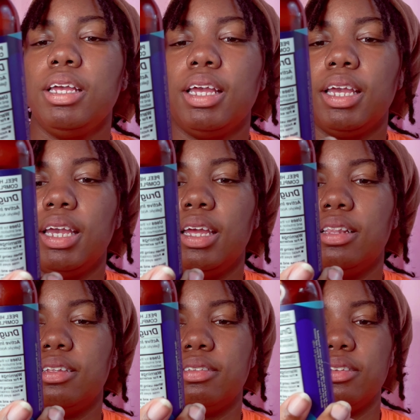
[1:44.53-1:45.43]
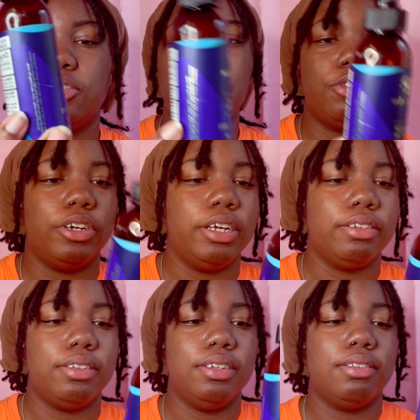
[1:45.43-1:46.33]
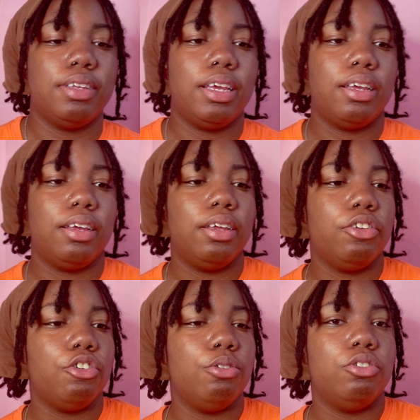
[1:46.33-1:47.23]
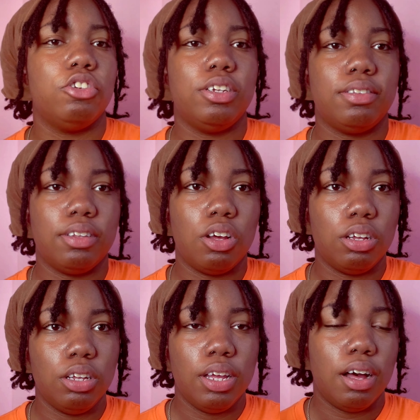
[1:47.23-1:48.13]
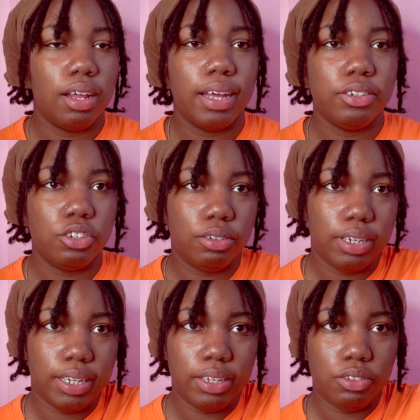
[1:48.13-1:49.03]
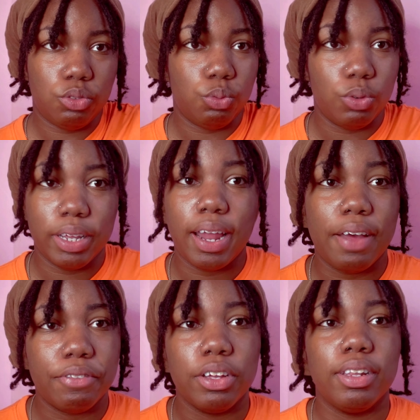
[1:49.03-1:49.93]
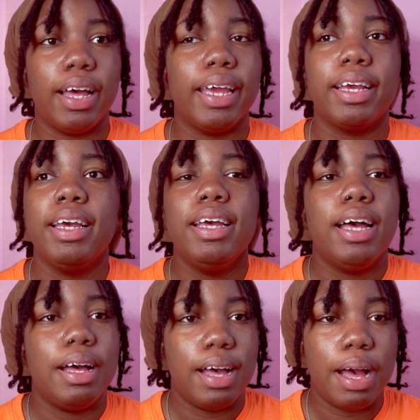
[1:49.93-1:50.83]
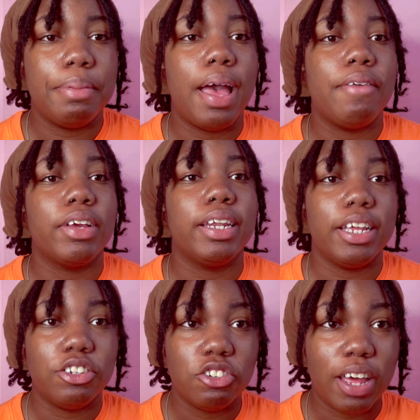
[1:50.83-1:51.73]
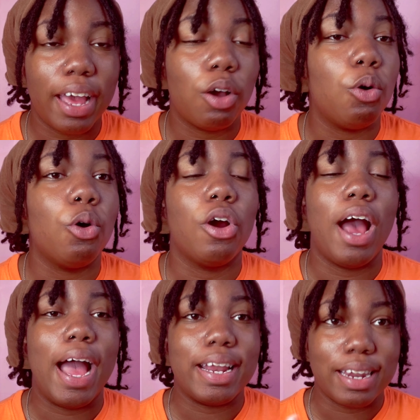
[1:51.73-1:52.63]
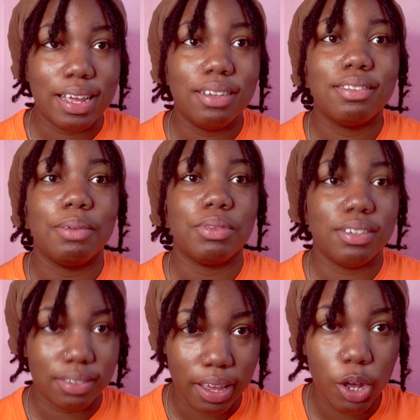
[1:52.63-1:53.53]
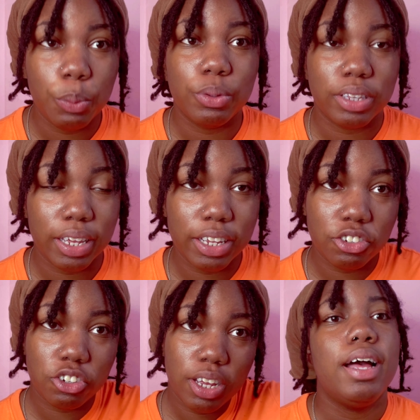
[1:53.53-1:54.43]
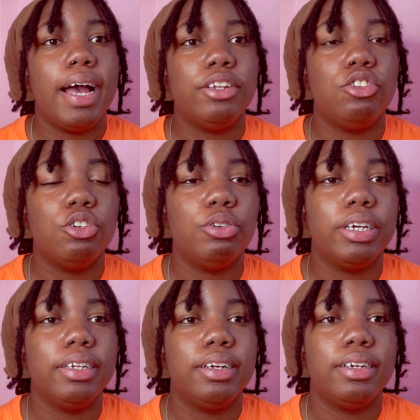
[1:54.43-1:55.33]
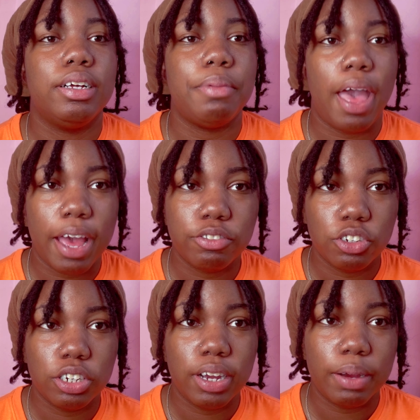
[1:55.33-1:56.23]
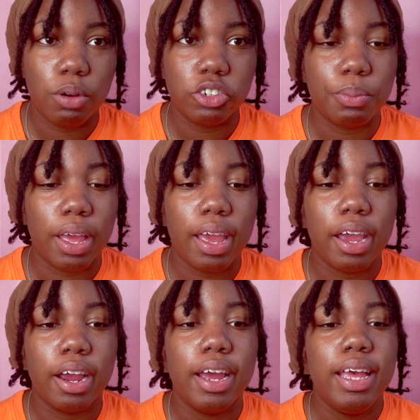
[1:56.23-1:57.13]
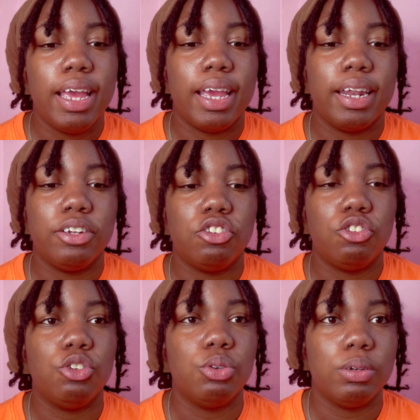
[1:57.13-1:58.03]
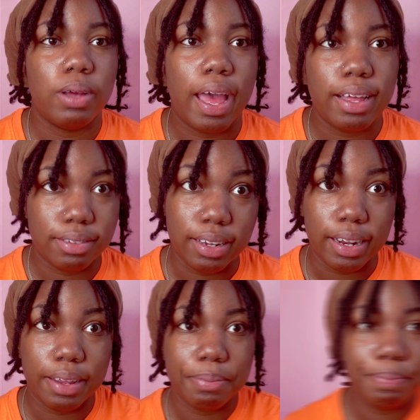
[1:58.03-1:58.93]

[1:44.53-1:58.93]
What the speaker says: And this is 4 ounces, and all I do is when I feel like I'm having an itch attack or I need something to help with the itch, I do it after I wash my hair, and I just do it as needed.